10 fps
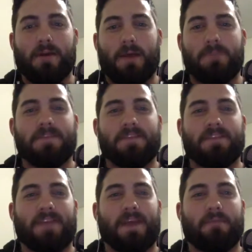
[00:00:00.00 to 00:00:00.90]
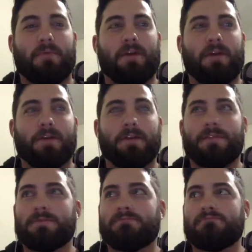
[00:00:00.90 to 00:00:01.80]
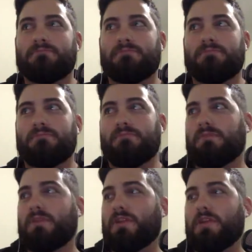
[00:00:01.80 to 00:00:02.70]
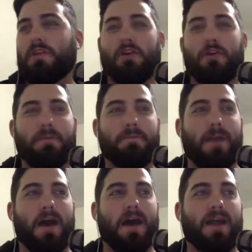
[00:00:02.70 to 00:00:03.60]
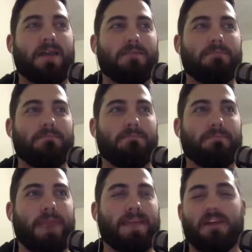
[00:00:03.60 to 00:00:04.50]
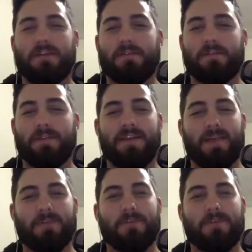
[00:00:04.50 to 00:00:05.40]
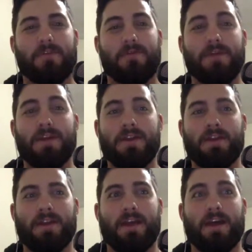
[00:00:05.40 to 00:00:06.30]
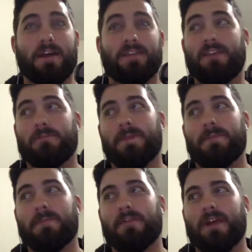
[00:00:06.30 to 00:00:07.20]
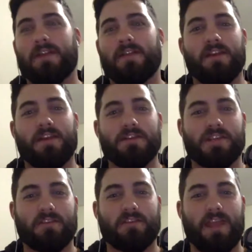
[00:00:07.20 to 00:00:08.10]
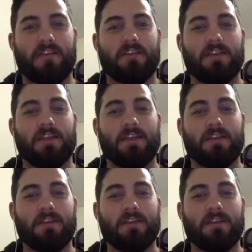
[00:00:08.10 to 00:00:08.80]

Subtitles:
a business app where you're passing off a fleet of apps to salespeople and they're just handling